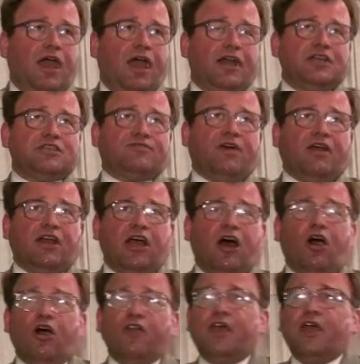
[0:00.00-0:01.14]
And it's very
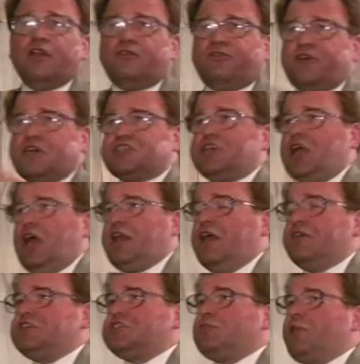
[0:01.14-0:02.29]
odd. The first thing I
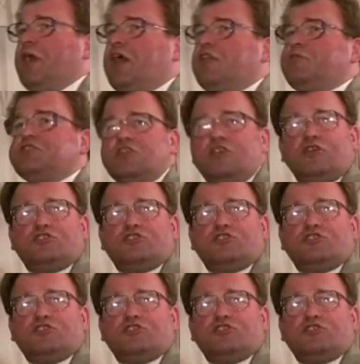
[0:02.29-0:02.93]
noticed about them is a new